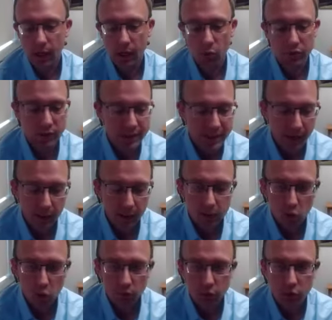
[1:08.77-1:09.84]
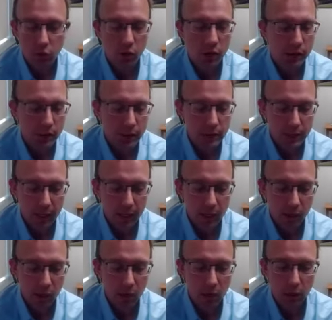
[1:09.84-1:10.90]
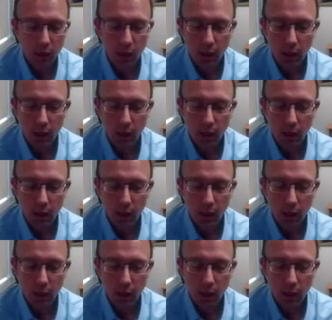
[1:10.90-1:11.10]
when the tech is overturning the scanner,